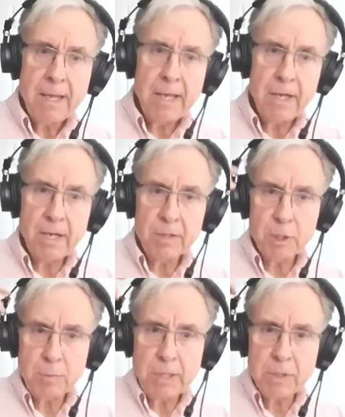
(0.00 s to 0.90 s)
And Doctor
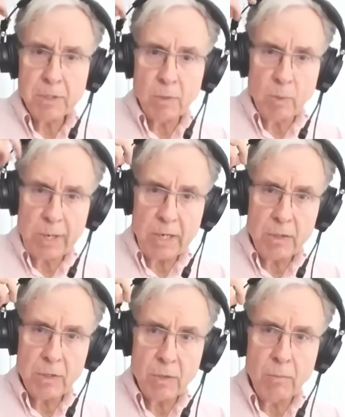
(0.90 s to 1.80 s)
Spetzler went
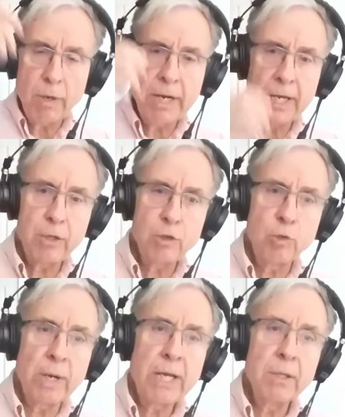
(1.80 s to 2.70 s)
into her brain,
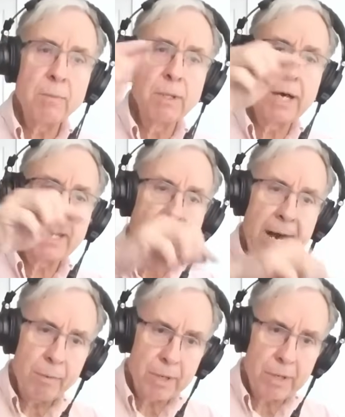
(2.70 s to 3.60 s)
drained the blood
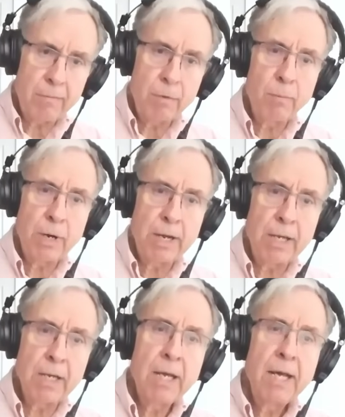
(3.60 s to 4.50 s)
out of her
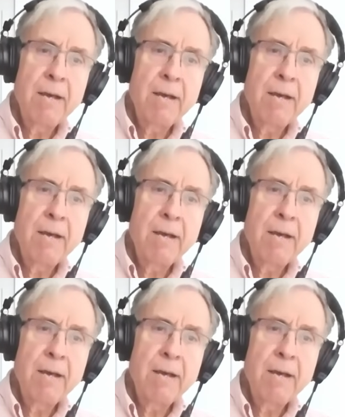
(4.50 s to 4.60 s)
brain,